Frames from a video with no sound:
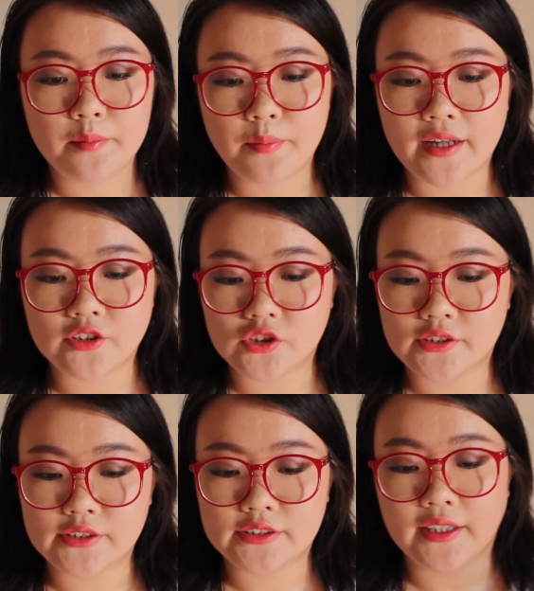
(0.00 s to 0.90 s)

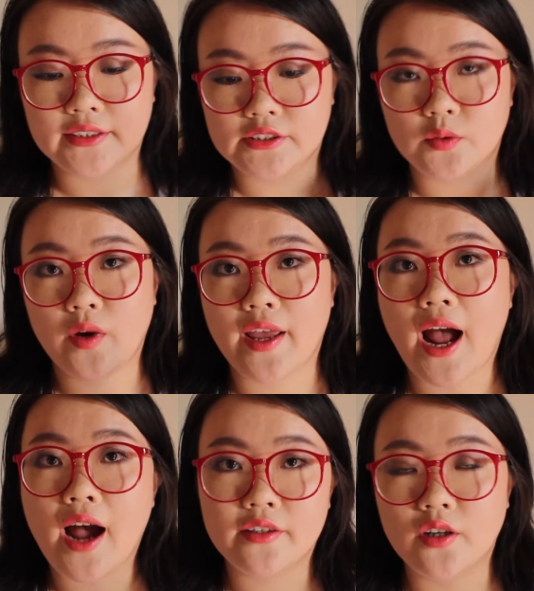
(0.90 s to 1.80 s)
but that's the way
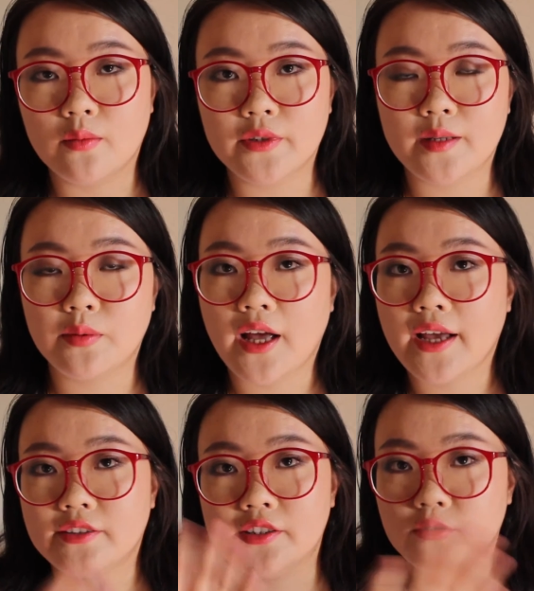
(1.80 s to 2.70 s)
I normally
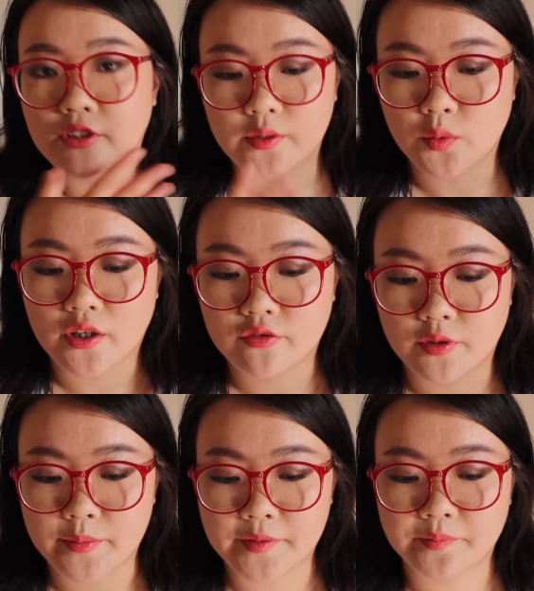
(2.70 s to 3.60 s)
apply. It didn't really work for me.